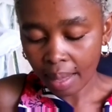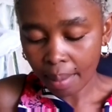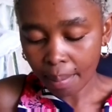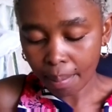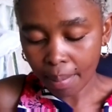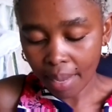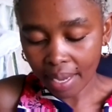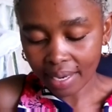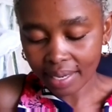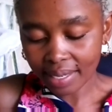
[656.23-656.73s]

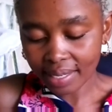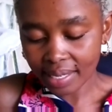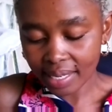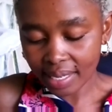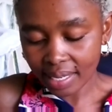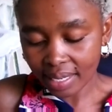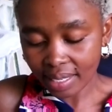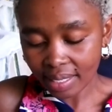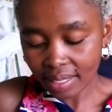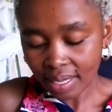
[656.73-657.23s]

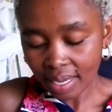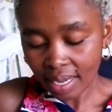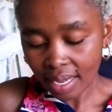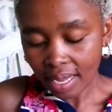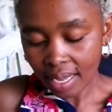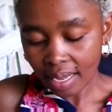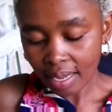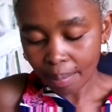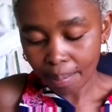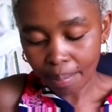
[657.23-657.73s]
McLean
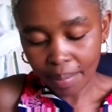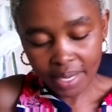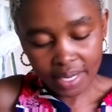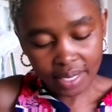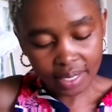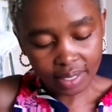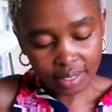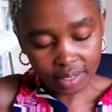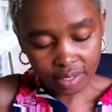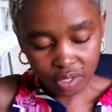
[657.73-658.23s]

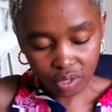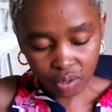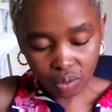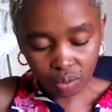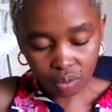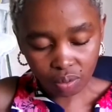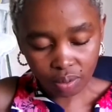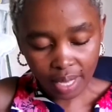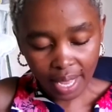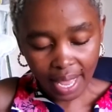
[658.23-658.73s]
Medical
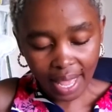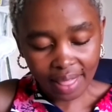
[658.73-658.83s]
School,